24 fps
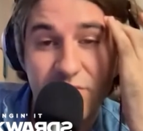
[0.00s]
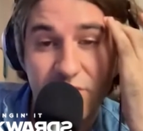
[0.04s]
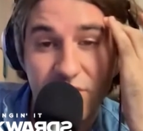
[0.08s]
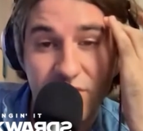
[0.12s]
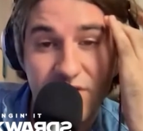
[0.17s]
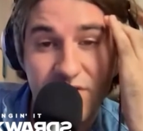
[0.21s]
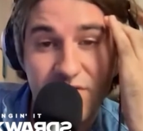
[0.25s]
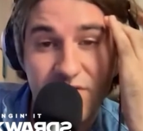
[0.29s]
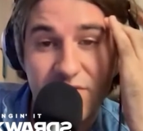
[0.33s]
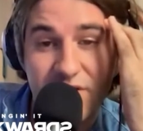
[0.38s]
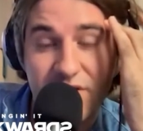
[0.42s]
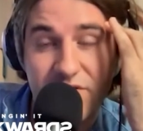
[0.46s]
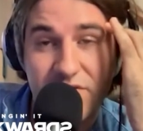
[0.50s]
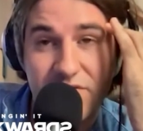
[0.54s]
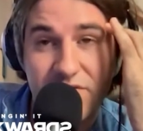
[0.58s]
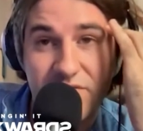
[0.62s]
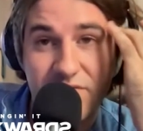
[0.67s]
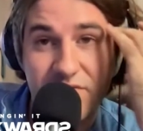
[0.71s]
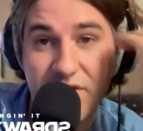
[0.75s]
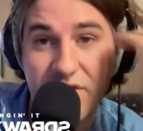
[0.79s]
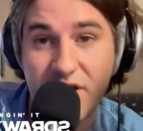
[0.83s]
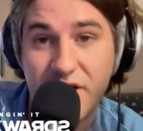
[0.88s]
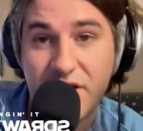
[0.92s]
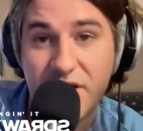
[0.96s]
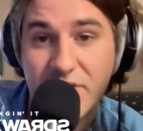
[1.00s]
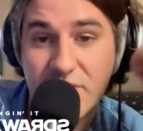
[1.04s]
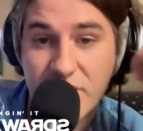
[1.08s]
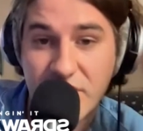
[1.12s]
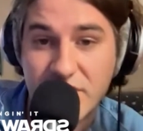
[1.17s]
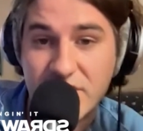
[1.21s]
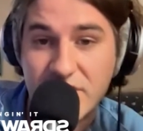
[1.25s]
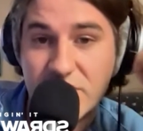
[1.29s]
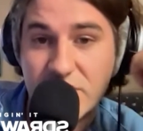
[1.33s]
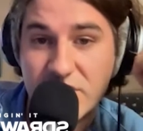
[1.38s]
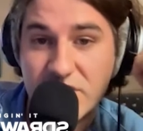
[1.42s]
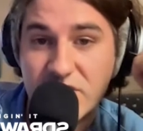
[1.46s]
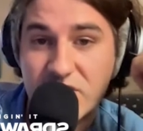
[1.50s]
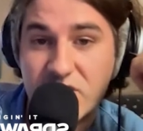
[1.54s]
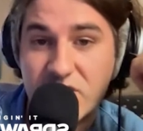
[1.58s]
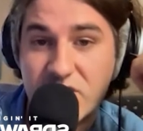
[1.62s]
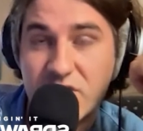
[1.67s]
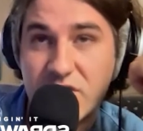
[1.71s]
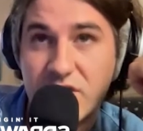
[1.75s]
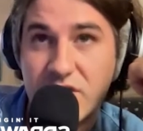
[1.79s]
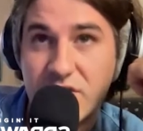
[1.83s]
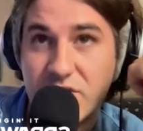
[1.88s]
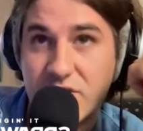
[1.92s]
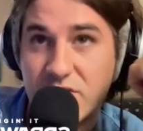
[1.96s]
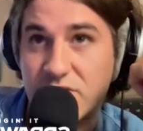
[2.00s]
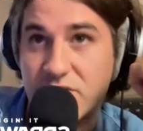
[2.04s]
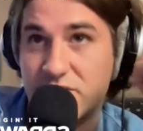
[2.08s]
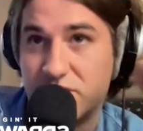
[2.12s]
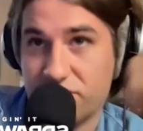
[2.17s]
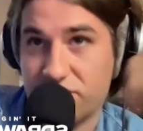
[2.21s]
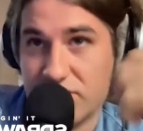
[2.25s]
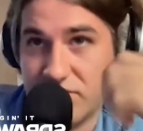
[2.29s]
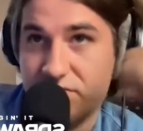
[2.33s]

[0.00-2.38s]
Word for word: for this record, I went to a studio